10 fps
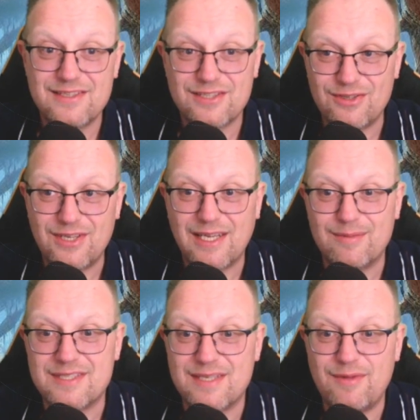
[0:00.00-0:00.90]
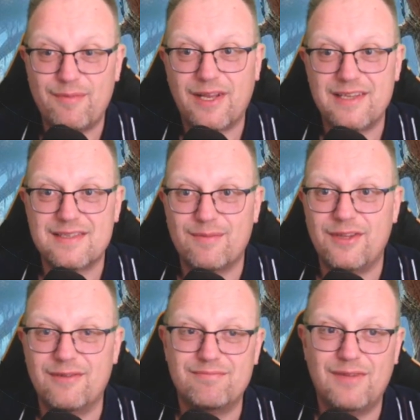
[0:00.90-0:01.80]
so you can come and see me play some of
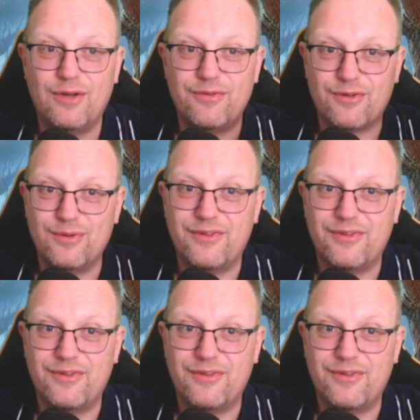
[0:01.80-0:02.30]
the old school